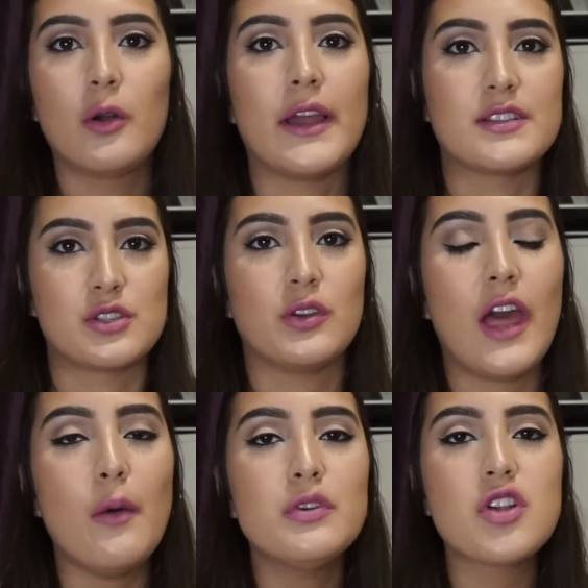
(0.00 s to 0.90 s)
Okay, so
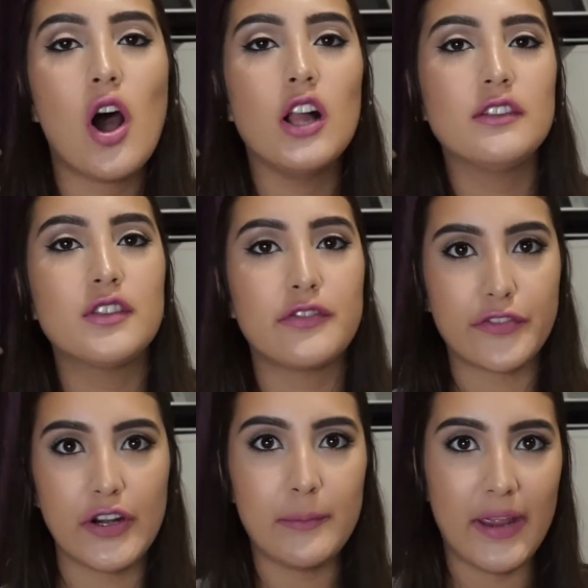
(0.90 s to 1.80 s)
that was all of the
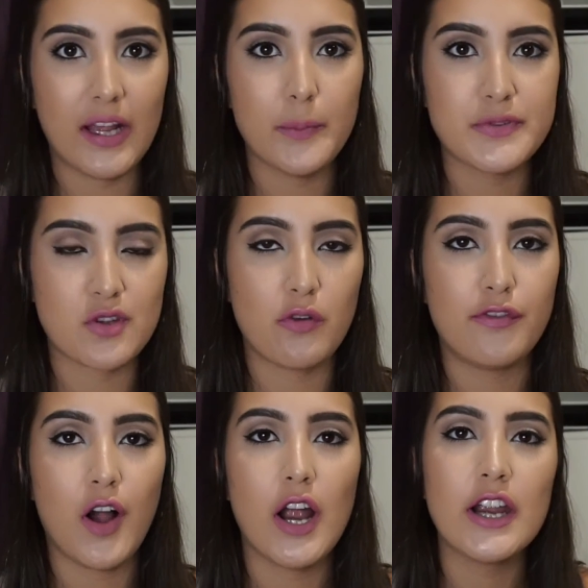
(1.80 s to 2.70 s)
free makeup so
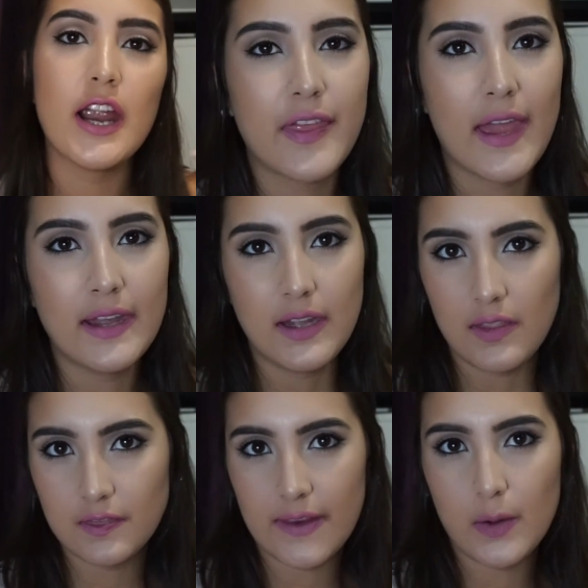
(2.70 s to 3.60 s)
far.
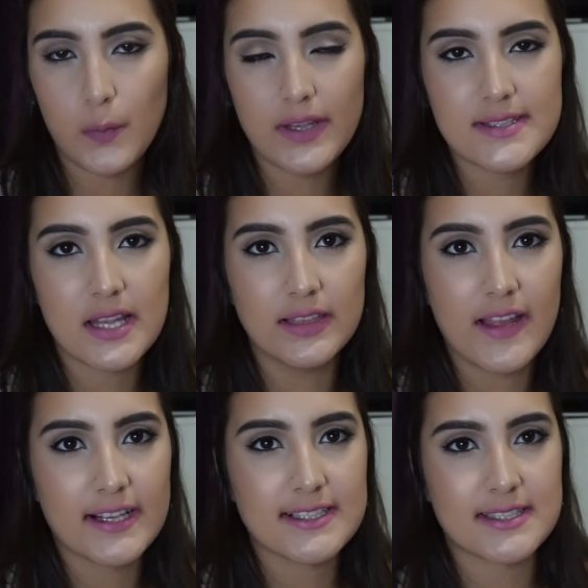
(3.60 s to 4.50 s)
Then there was
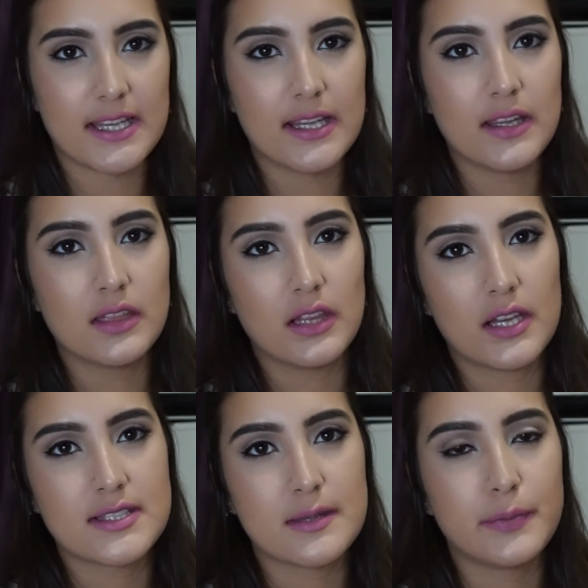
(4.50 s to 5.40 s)
Luxie, the
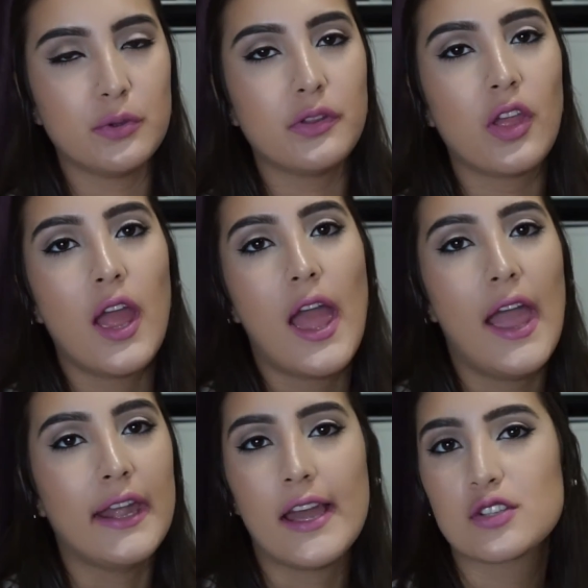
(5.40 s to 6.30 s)
Luxie booth.
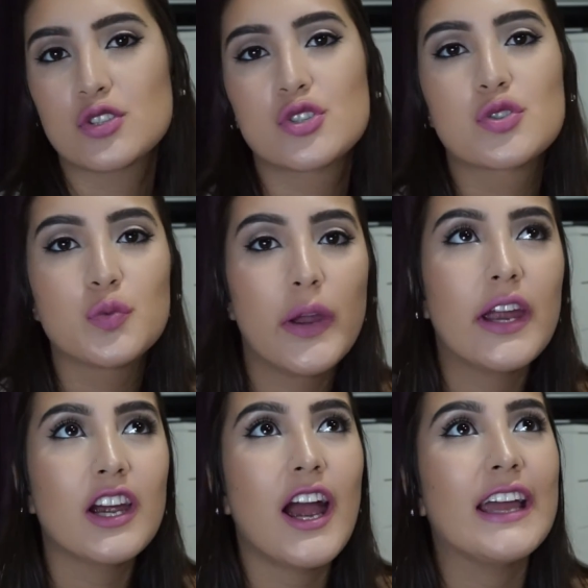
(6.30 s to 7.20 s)
And I
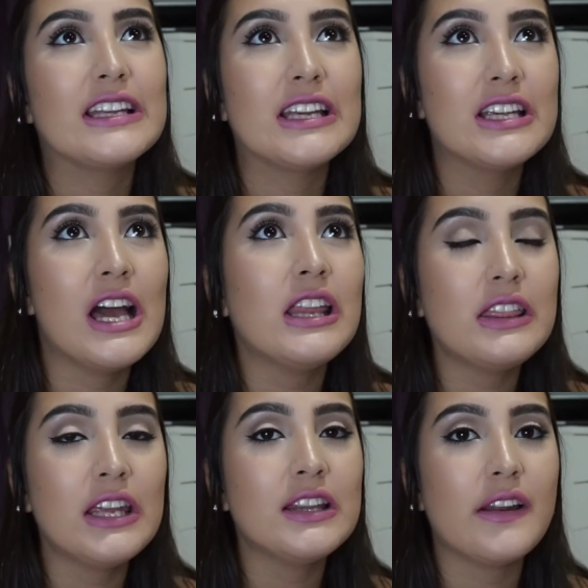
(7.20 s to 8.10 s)
swear I did not
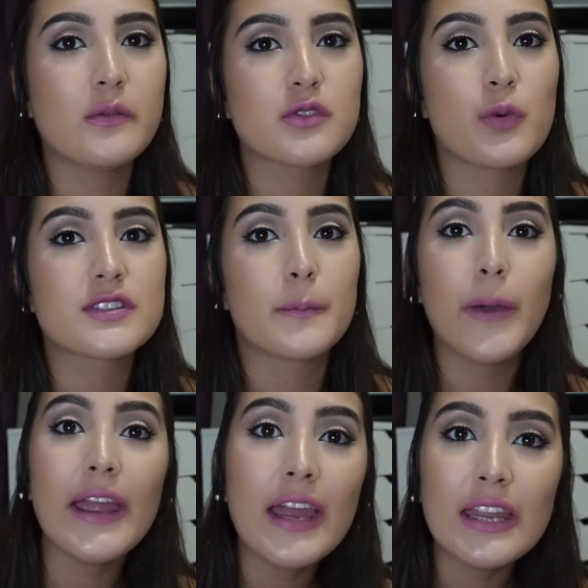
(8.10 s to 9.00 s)
think that I was going to
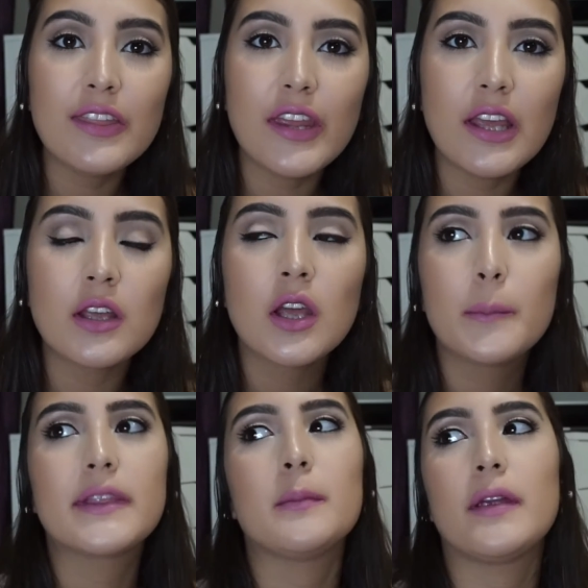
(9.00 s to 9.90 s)
buy anything.
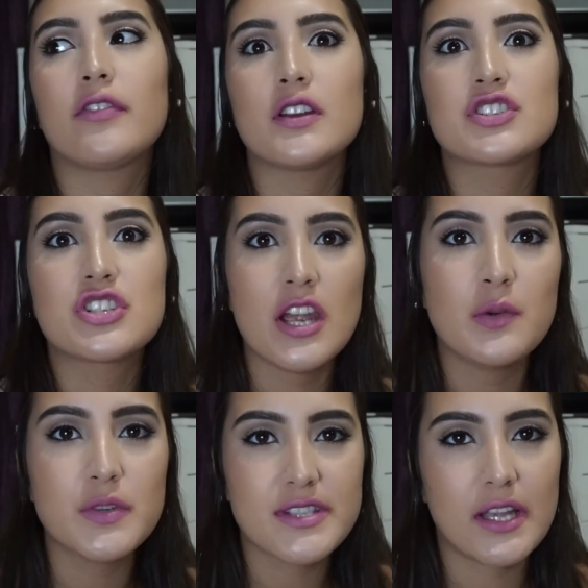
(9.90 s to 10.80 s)
But then my friend
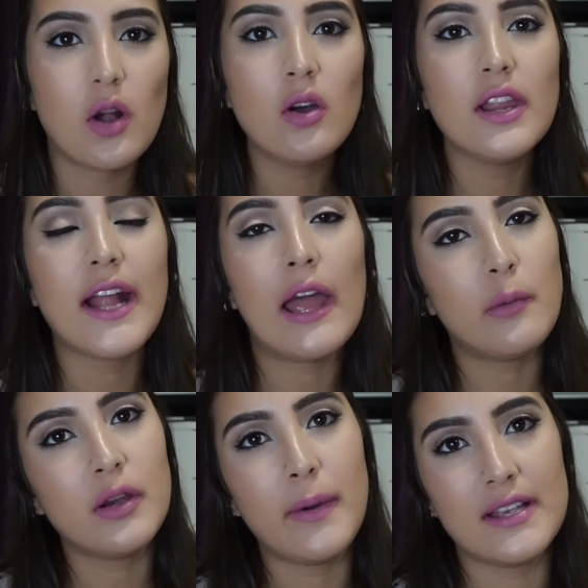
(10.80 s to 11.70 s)
Jen was like, oh, like I
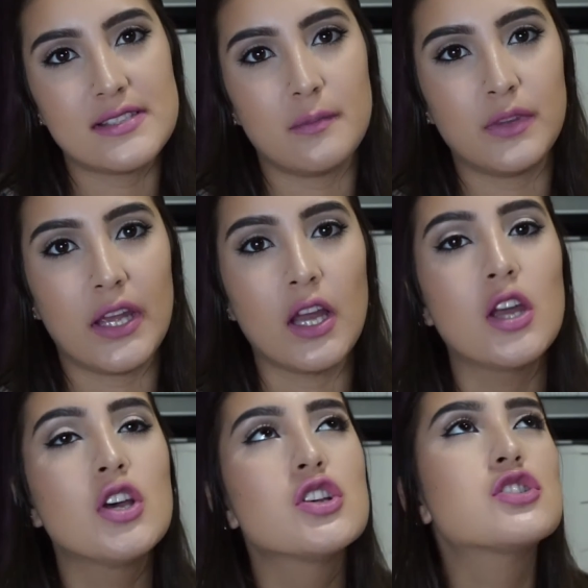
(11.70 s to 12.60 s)
want to buy something.
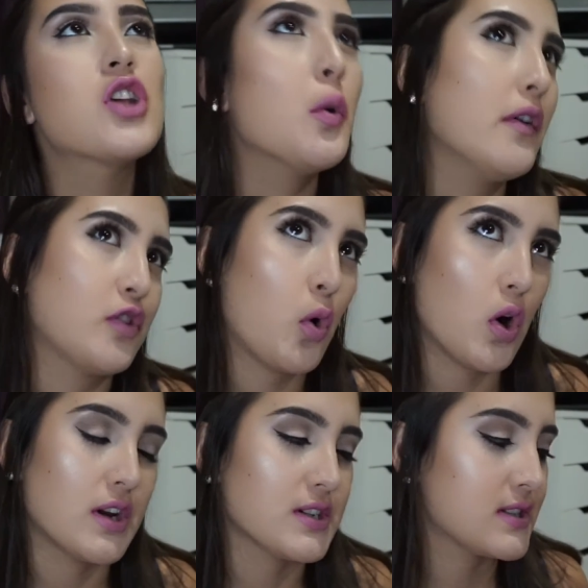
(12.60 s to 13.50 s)
So of
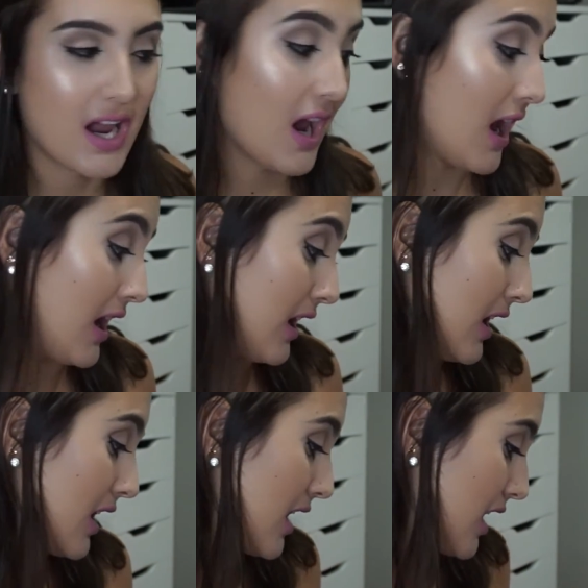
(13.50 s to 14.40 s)
course,
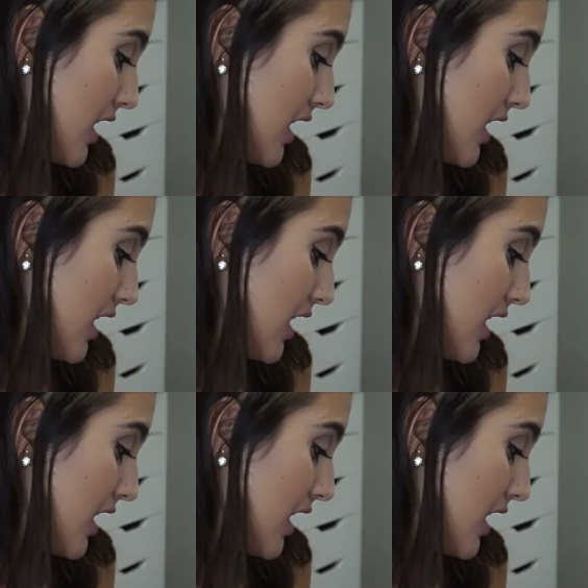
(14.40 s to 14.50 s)
I